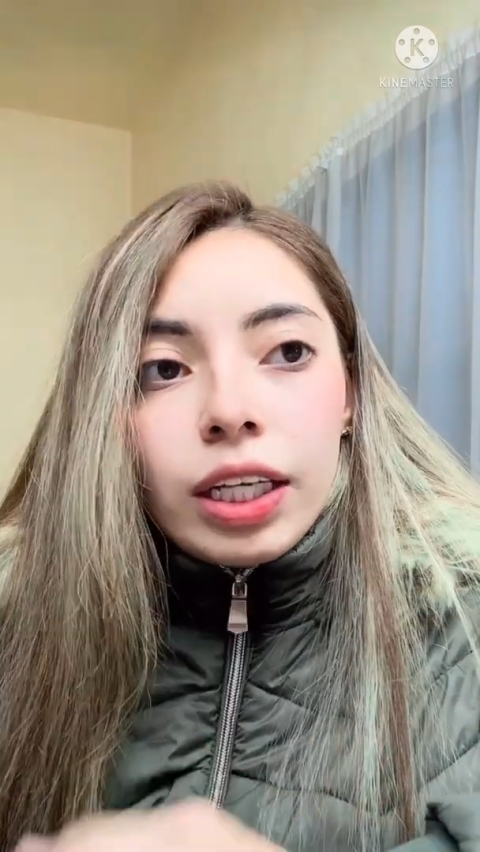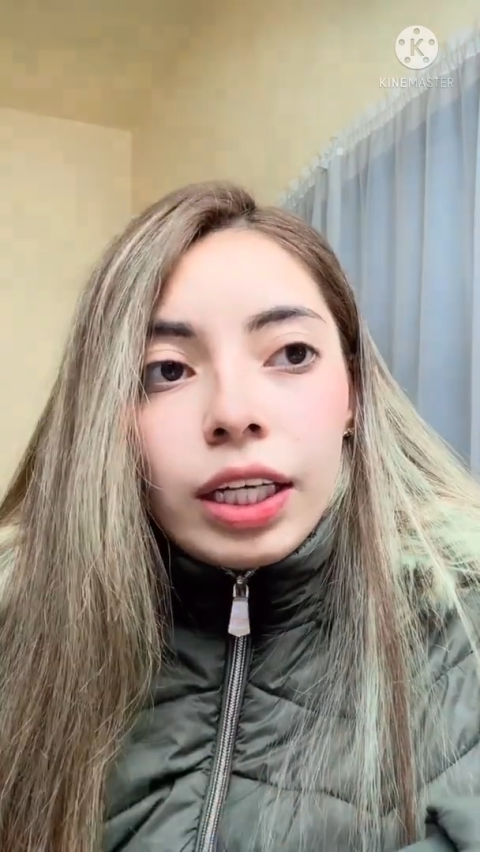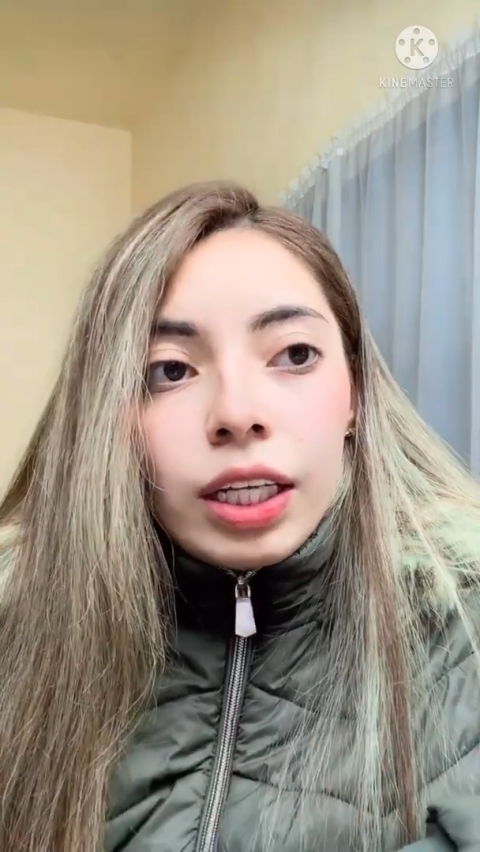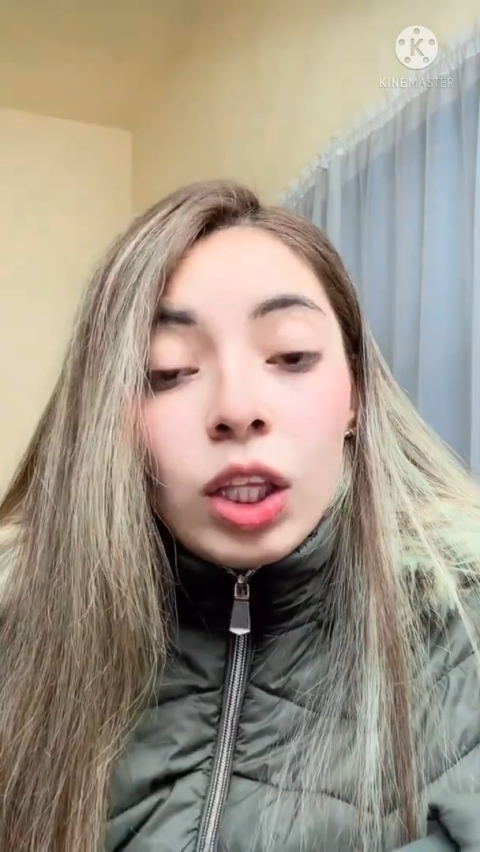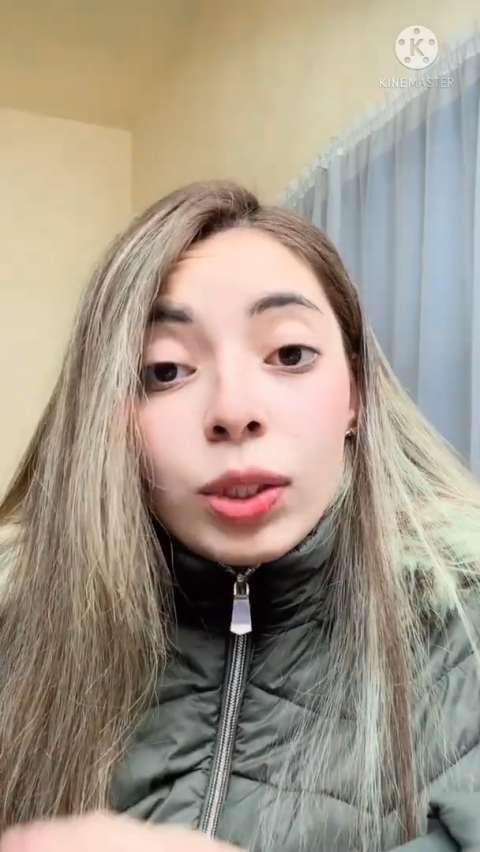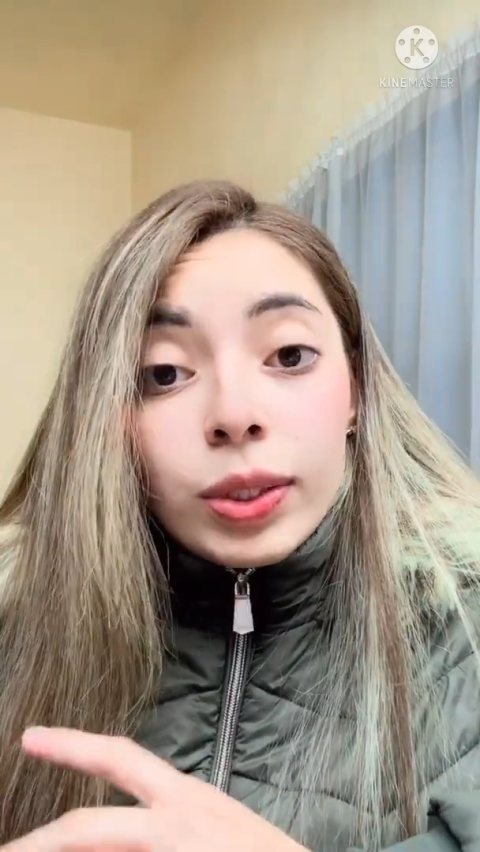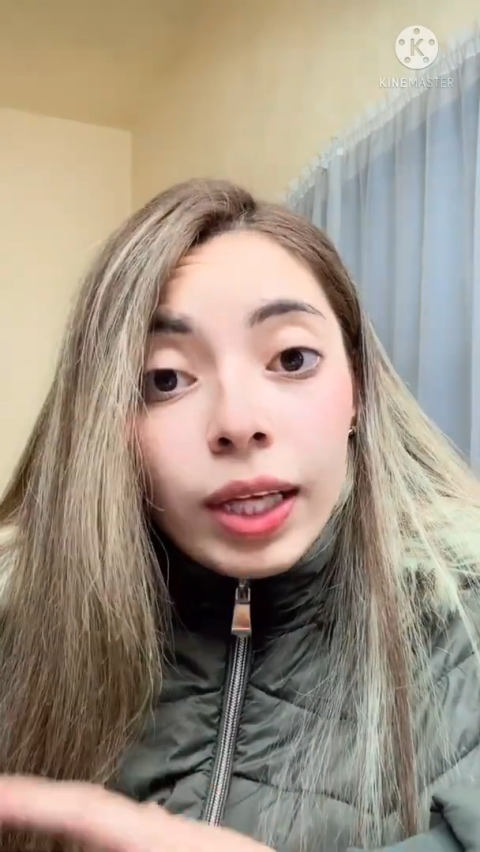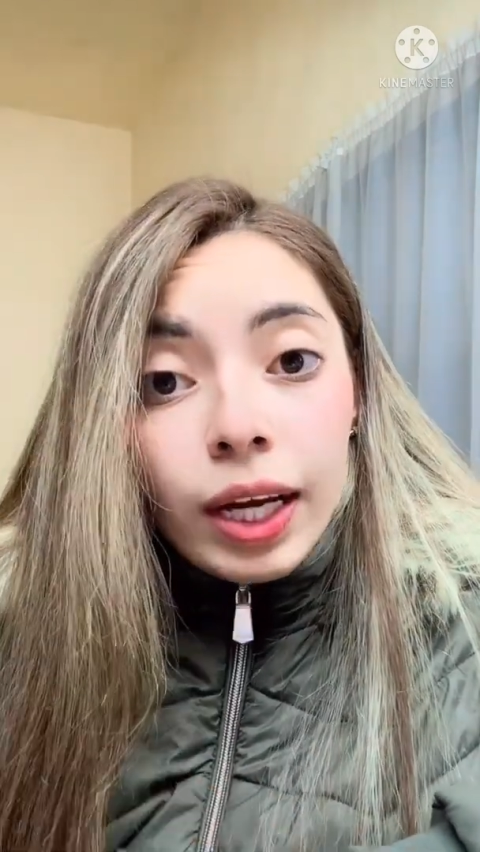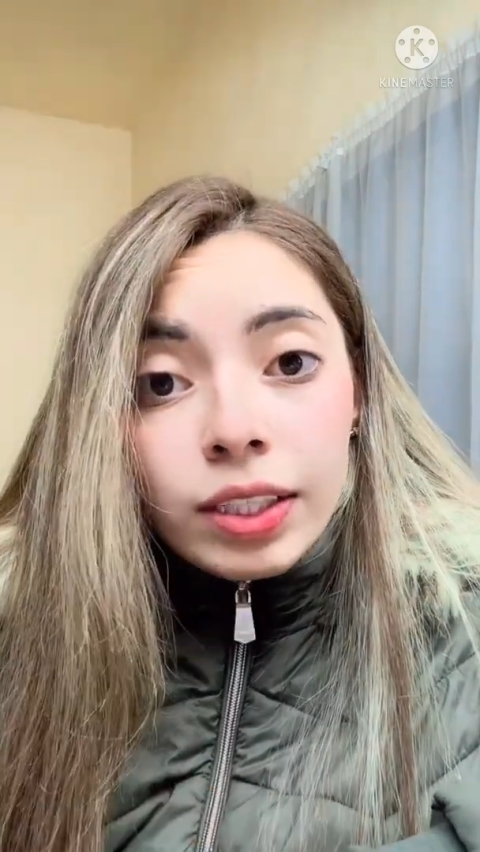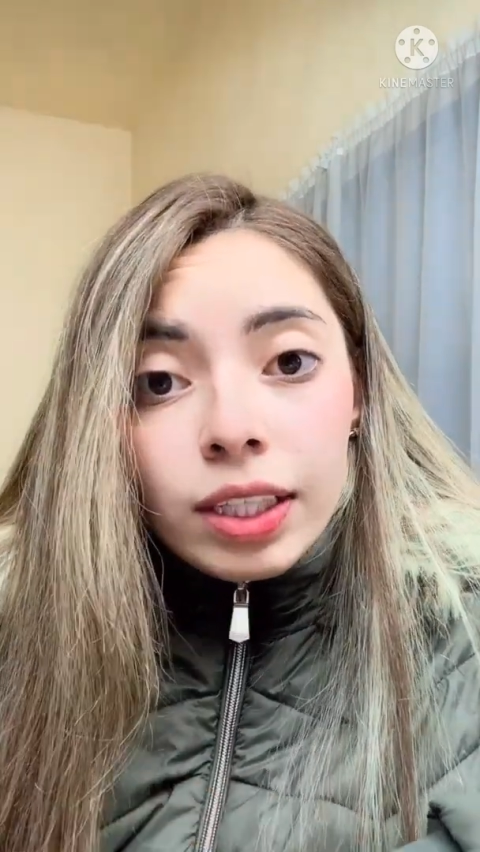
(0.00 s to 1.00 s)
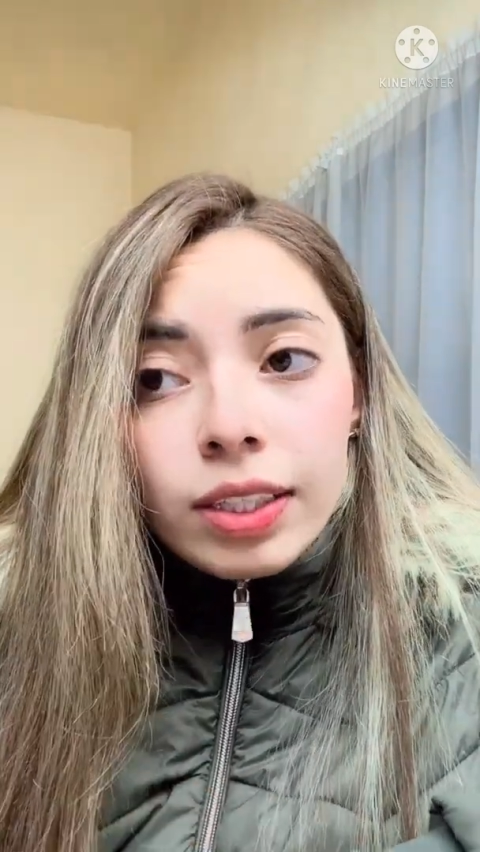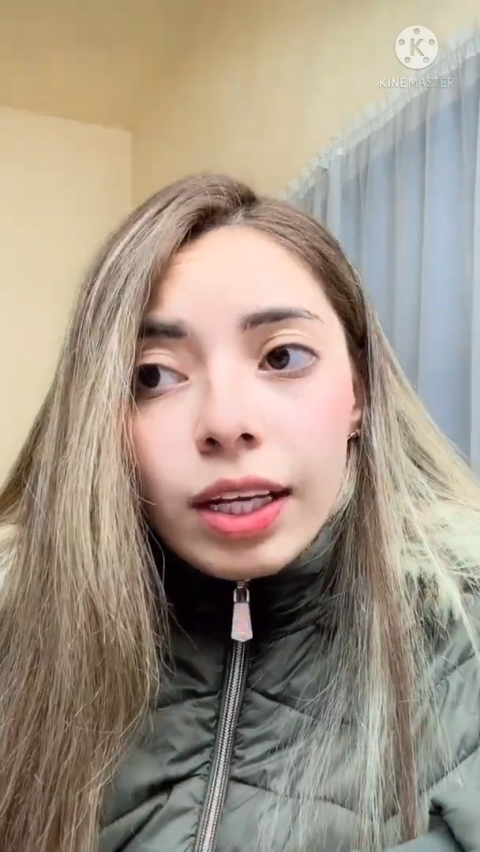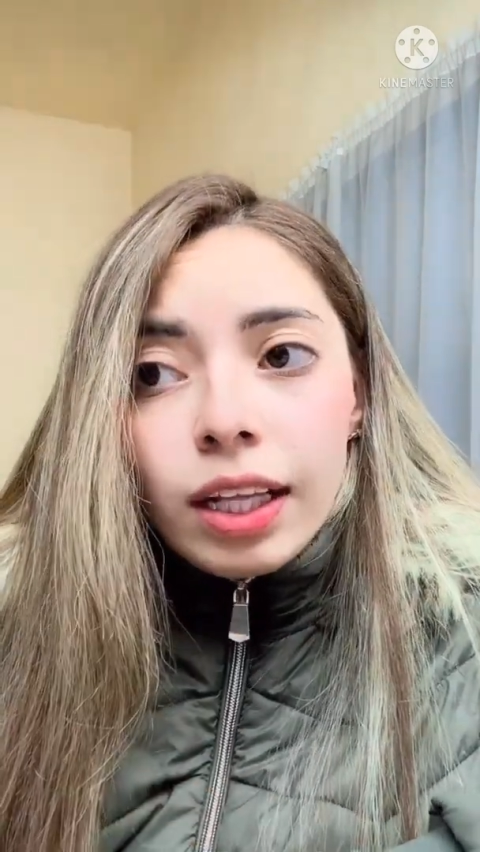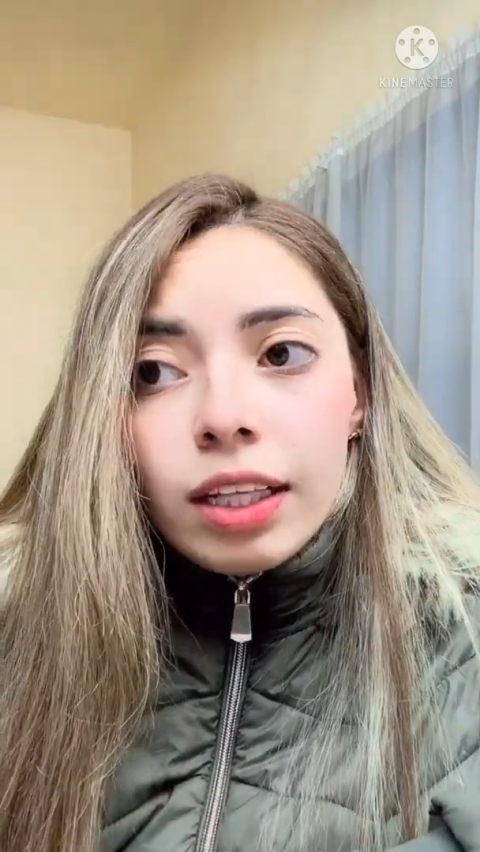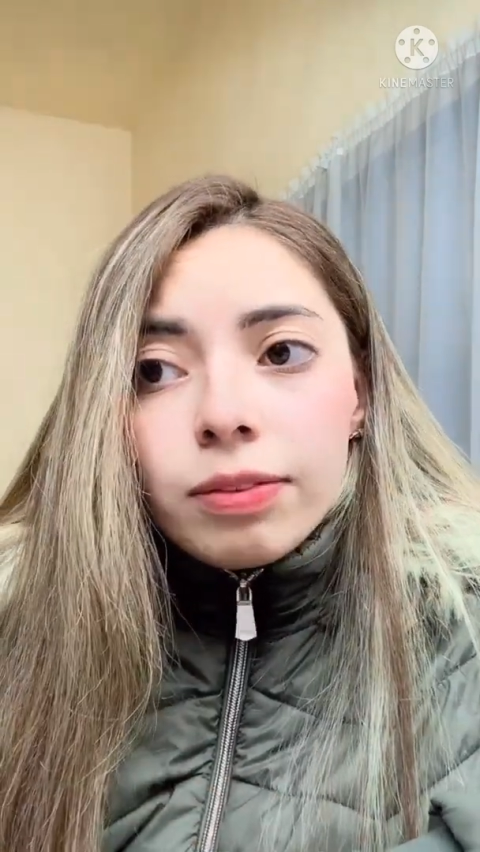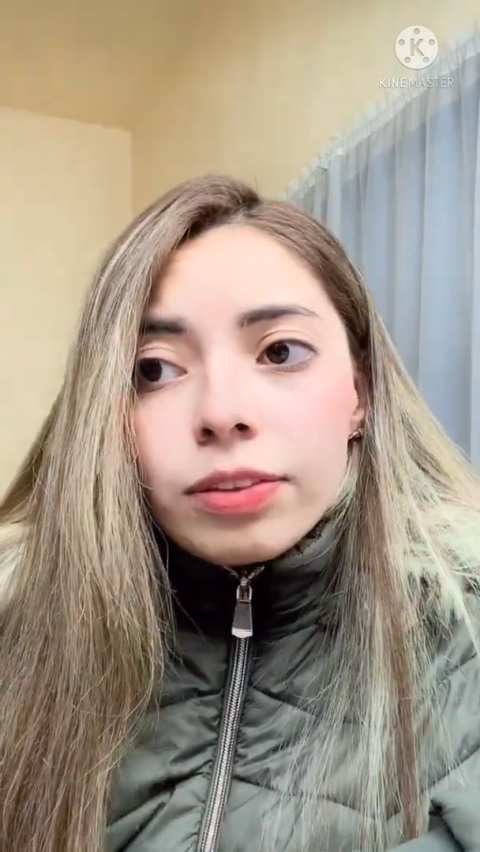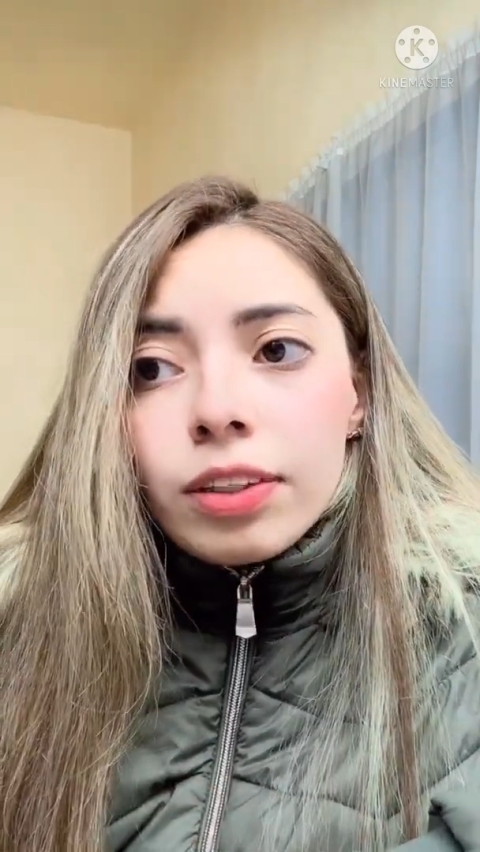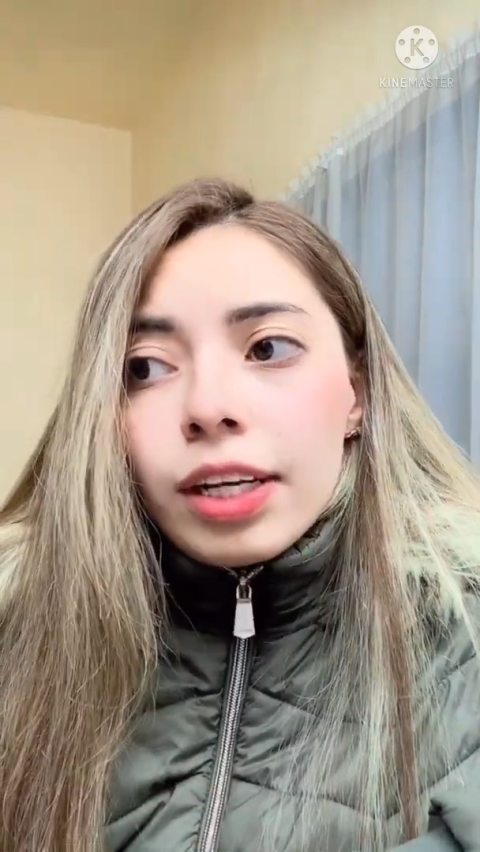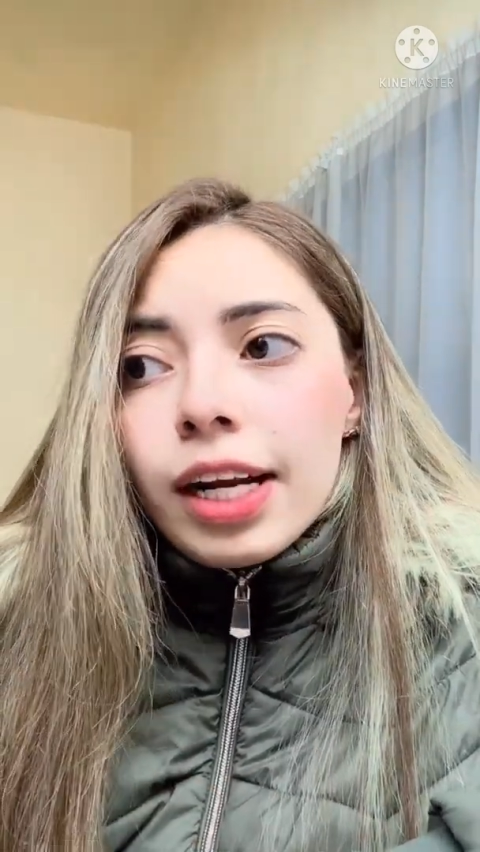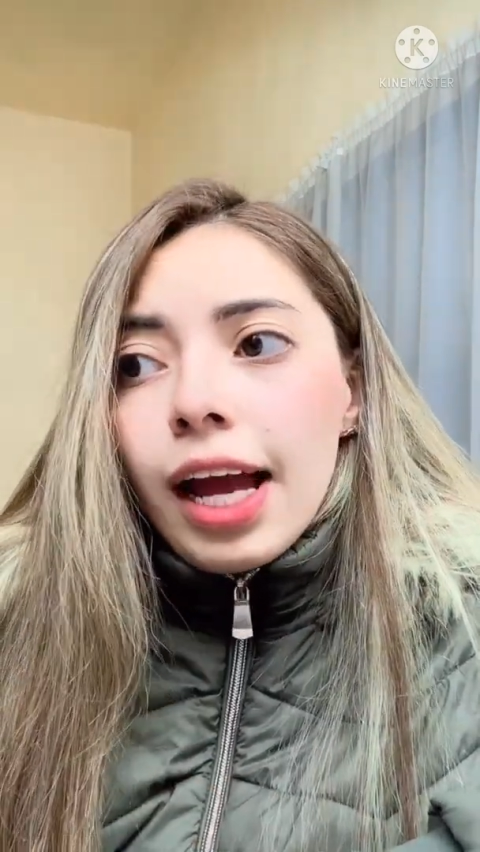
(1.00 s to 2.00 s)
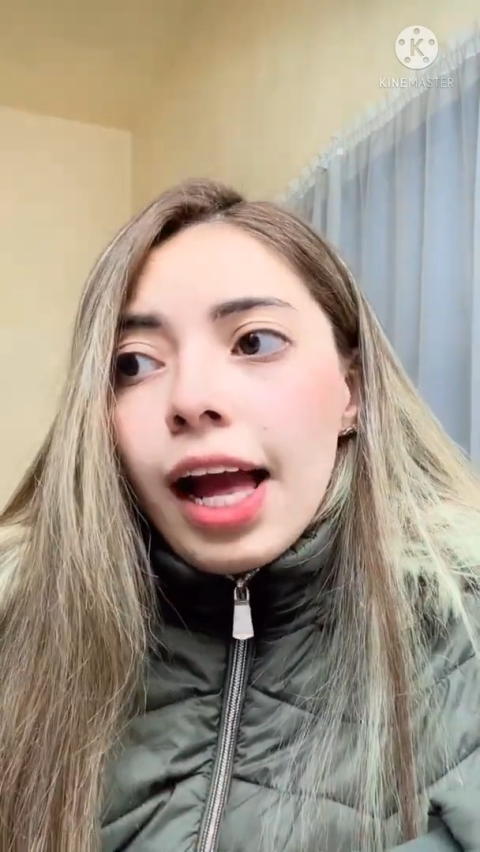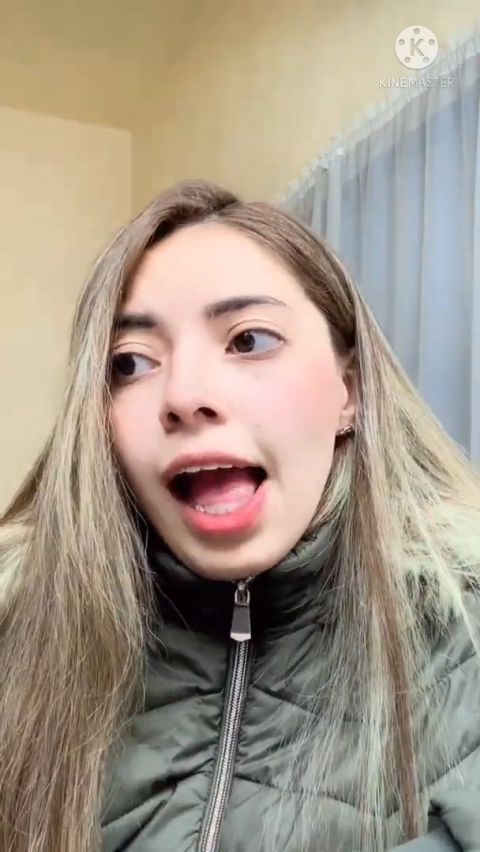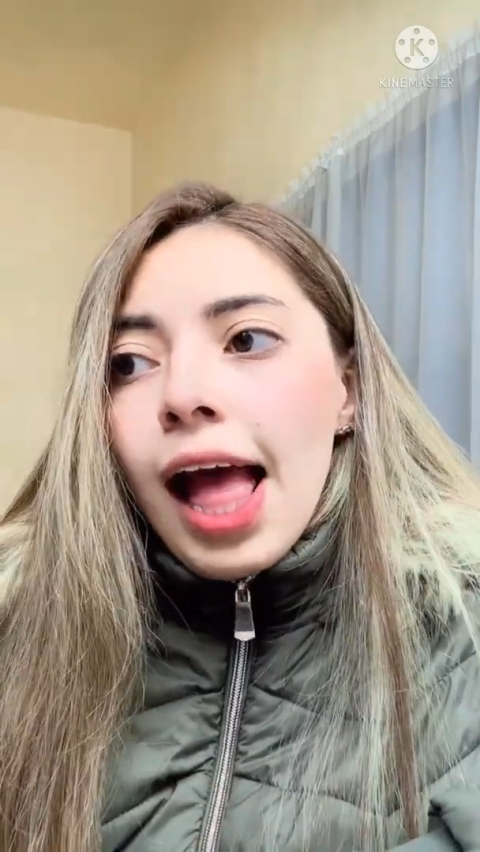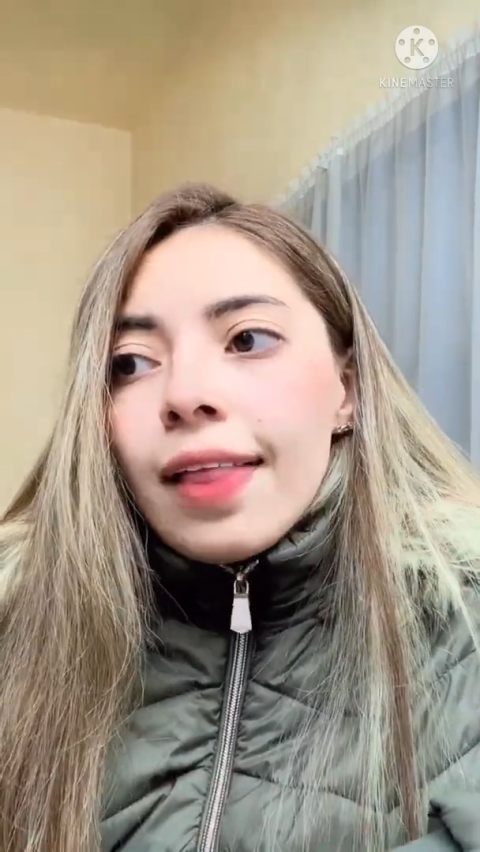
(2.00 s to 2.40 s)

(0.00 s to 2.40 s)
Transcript: in Los Angeles, California,